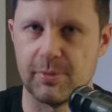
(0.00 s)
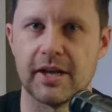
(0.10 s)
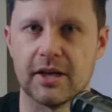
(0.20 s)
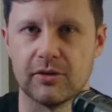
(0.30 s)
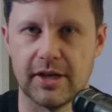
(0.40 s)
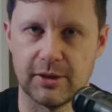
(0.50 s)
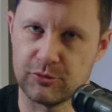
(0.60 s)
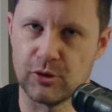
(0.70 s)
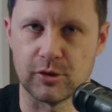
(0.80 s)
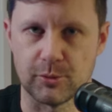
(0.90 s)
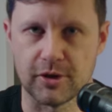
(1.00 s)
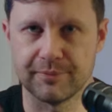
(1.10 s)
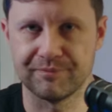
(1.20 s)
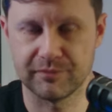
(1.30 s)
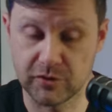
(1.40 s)
depending on how slow you
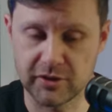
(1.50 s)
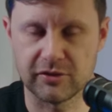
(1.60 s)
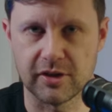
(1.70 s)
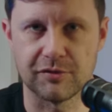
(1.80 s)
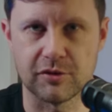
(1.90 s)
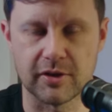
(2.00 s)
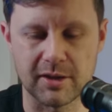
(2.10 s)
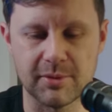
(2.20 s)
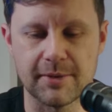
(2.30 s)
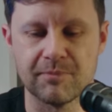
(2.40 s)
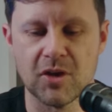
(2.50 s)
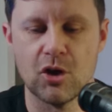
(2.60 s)
are, 60 if you're like me,